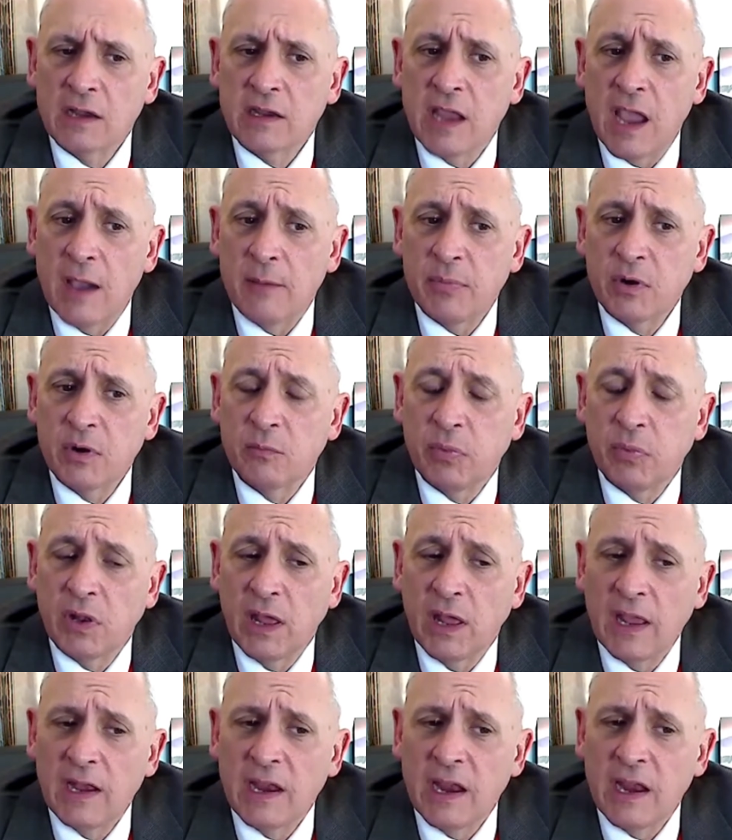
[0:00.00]
capital
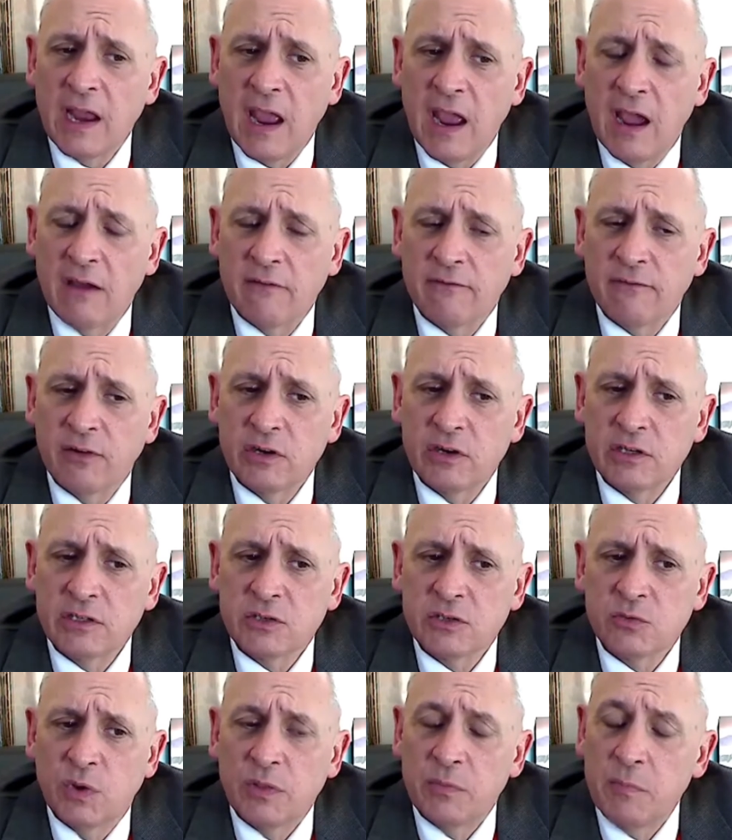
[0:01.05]
planning
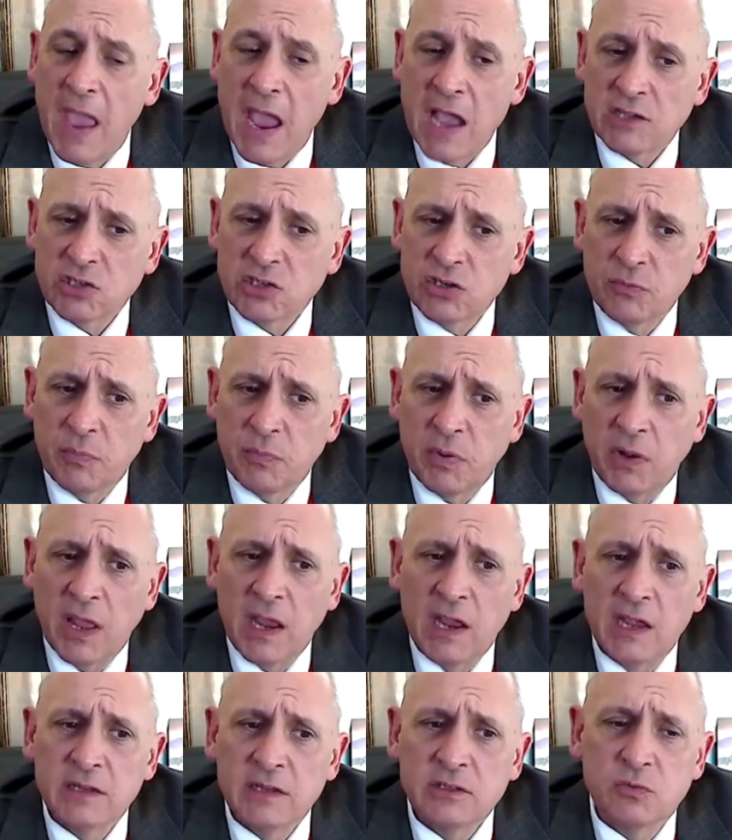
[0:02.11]
efforts with master
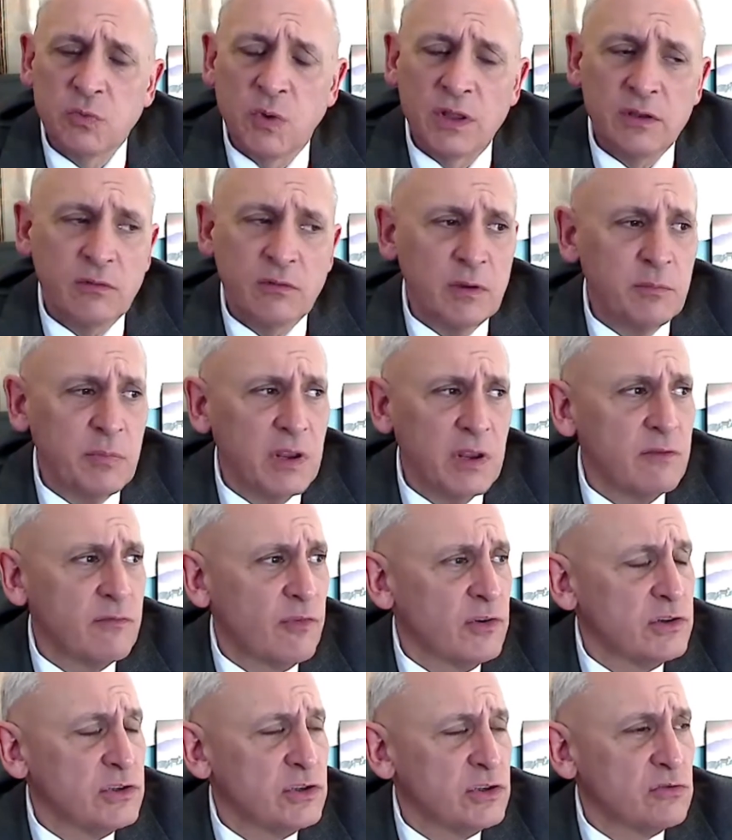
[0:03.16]
plans, whether it be
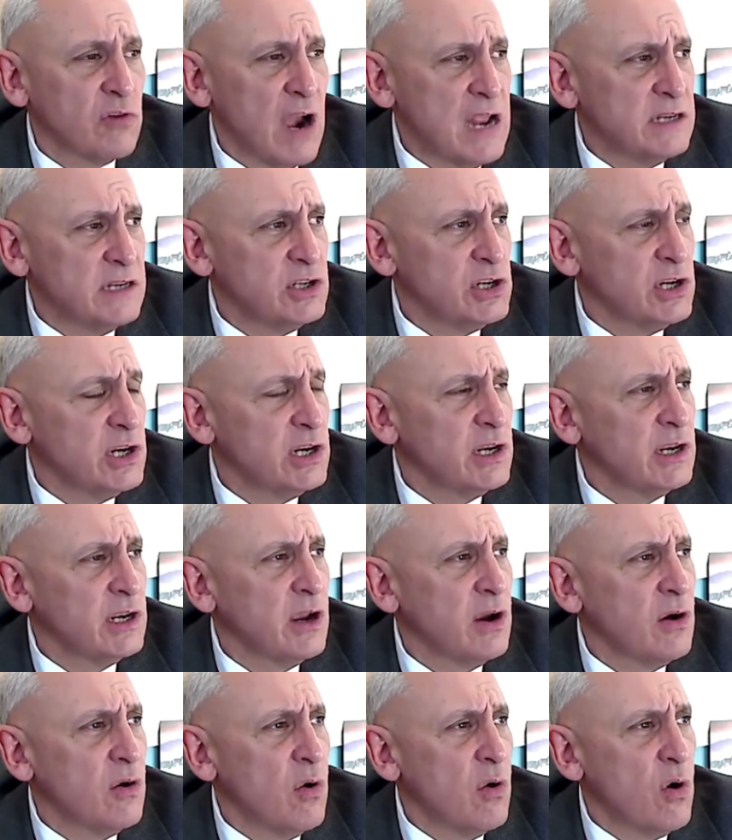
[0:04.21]
for
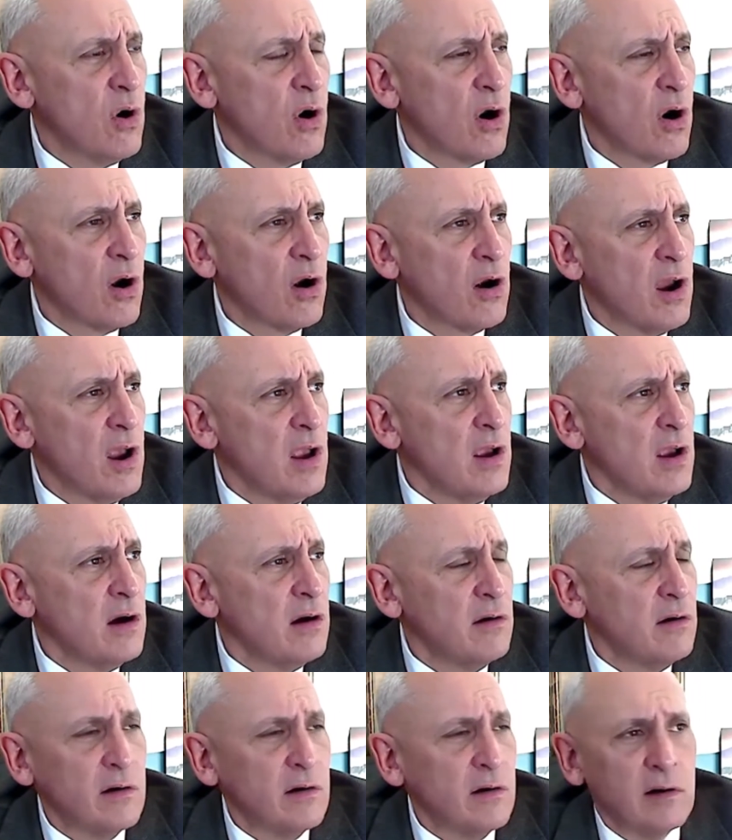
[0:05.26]
dredging or
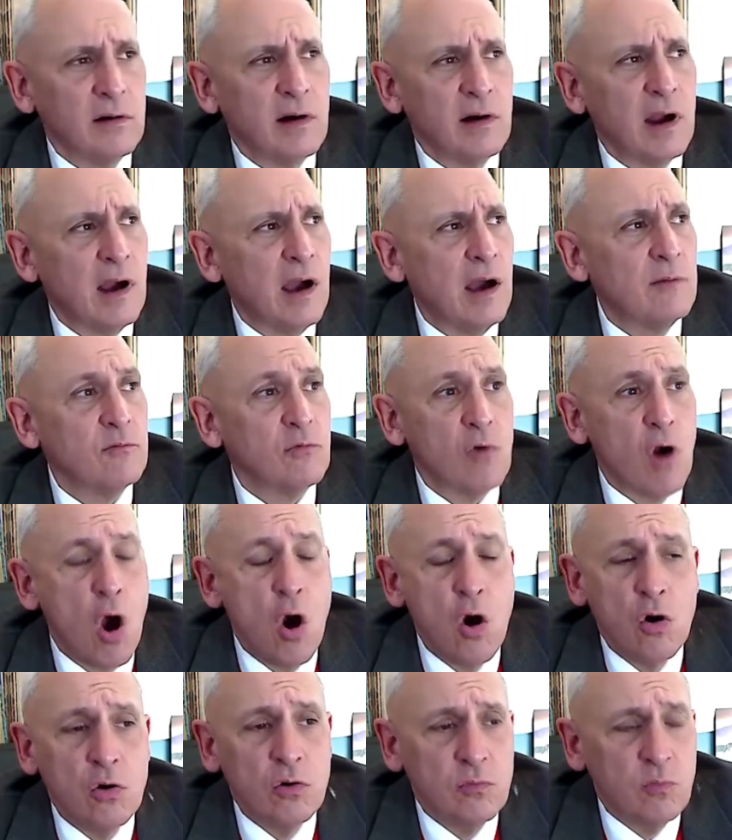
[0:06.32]

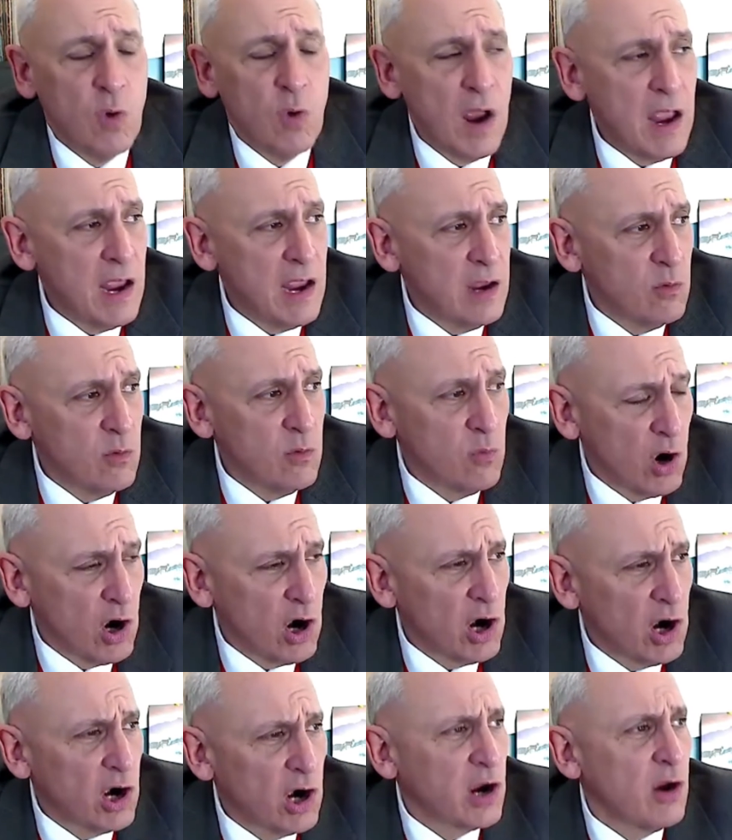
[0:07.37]
roadway
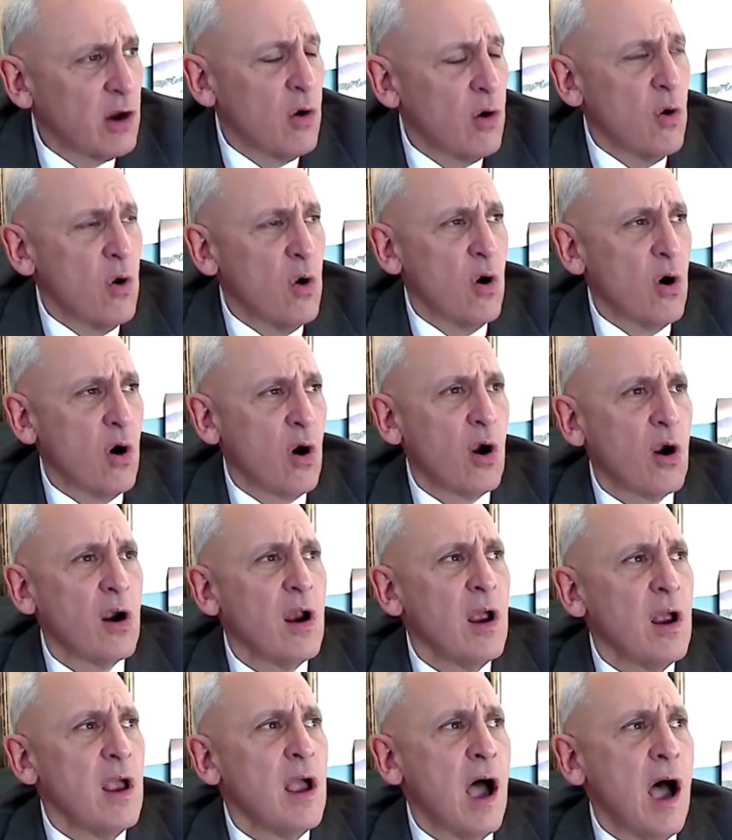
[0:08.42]
work or
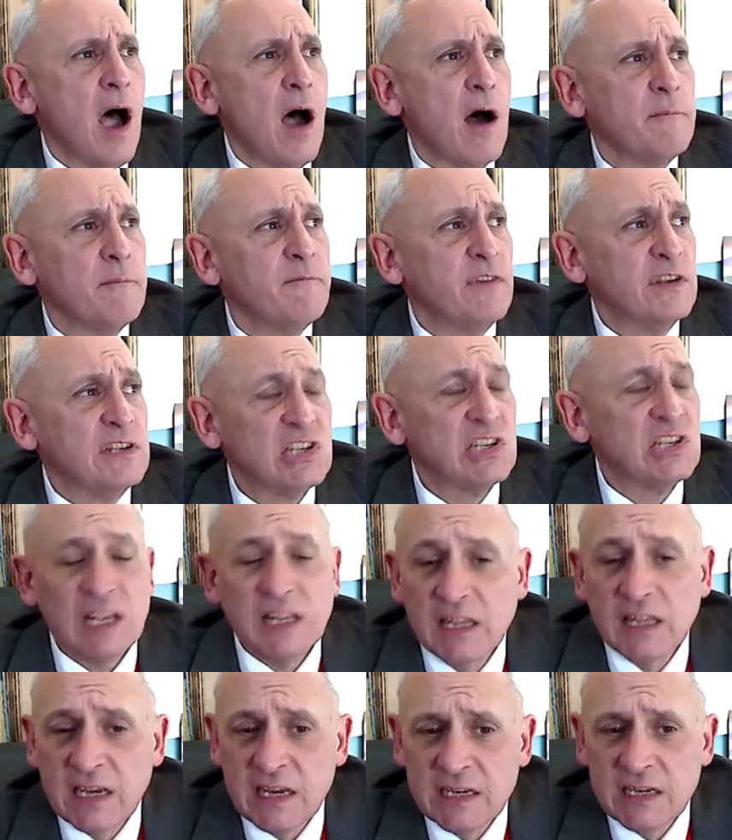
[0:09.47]

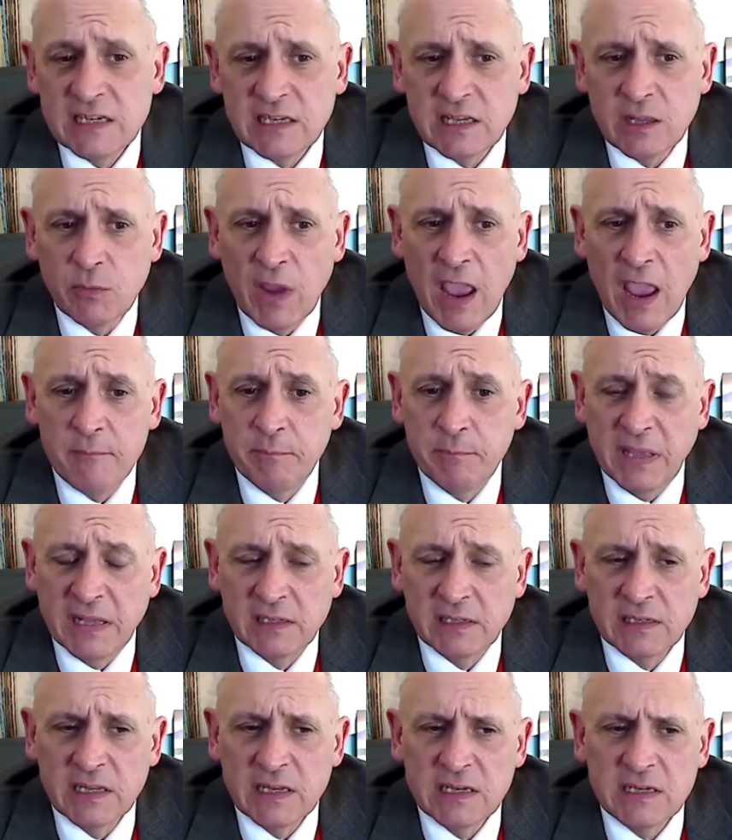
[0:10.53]
facilities that we have,
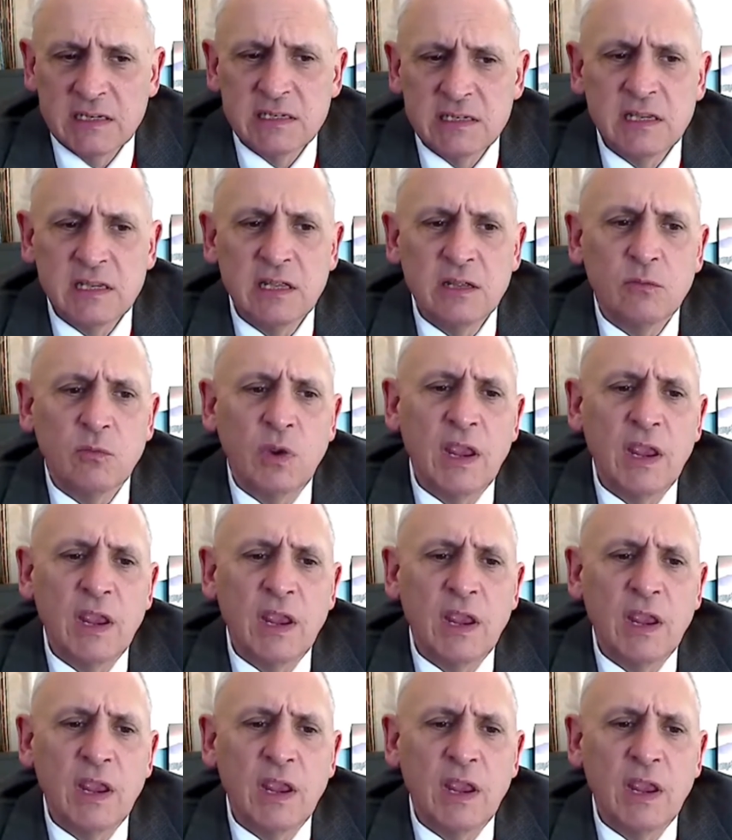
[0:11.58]
buildings that